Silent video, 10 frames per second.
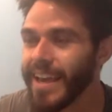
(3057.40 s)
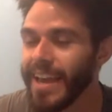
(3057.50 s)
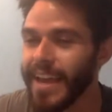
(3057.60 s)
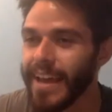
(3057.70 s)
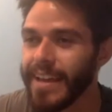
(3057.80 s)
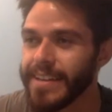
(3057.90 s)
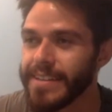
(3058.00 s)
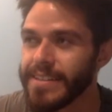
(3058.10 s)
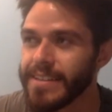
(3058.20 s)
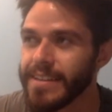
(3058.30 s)

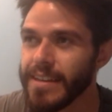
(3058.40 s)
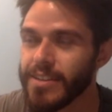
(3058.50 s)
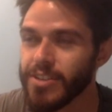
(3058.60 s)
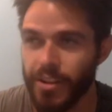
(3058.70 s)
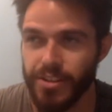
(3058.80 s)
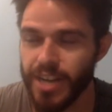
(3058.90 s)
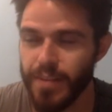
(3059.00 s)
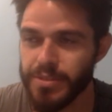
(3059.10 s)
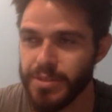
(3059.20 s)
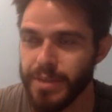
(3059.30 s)
and Charlie
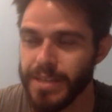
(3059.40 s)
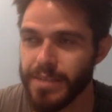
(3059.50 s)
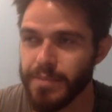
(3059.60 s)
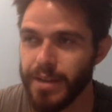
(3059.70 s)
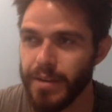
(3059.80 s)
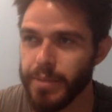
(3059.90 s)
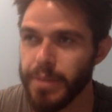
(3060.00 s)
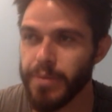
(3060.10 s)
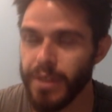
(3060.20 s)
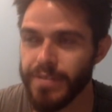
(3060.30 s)
Chaplin's amazing, but I, uh,
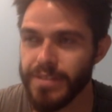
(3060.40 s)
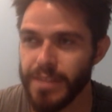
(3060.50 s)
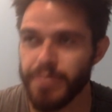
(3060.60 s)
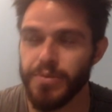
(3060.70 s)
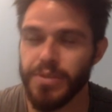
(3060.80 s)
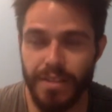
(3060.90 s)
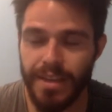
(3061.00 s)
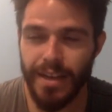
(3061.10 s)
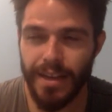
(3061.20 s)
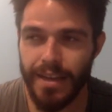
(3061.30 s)
people often say Bruce
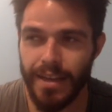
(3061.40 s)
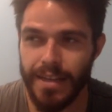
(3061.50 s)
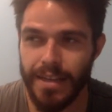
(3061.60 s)
Lee, and I and I